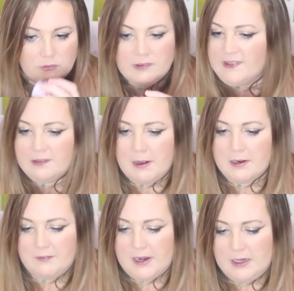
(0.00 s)
Doesn't
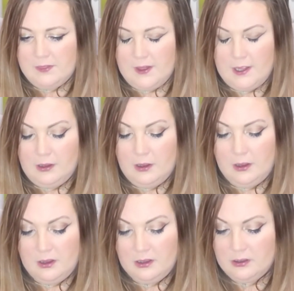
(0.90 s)
smell of anything.
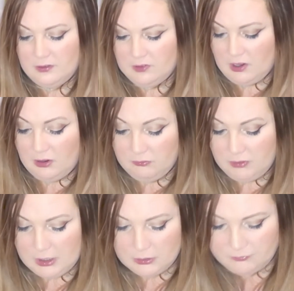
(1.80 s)
So
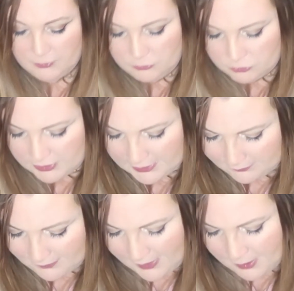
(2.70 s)
really looking forward to
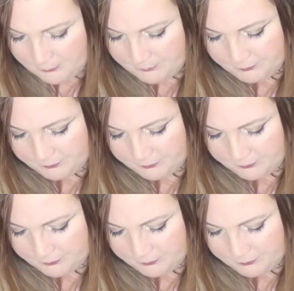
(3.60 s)
trying that.